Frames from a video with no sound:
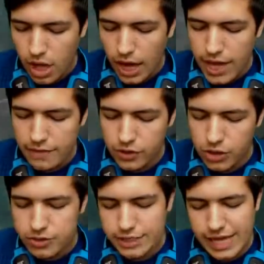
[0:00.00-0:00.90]
I haven't
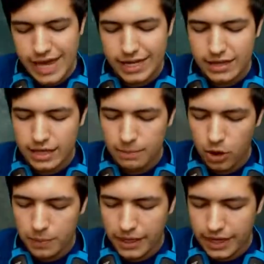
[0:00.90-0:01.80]
noticed anything
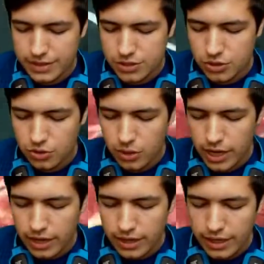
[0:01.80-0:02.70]
popping into
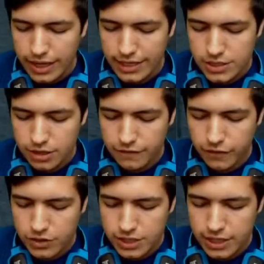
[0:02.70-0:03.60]
the
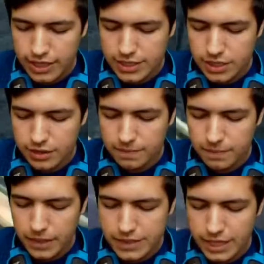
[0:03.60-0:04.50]
footage, into
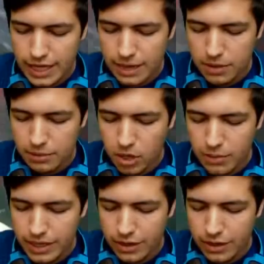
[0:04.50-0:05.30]
the game at the moment.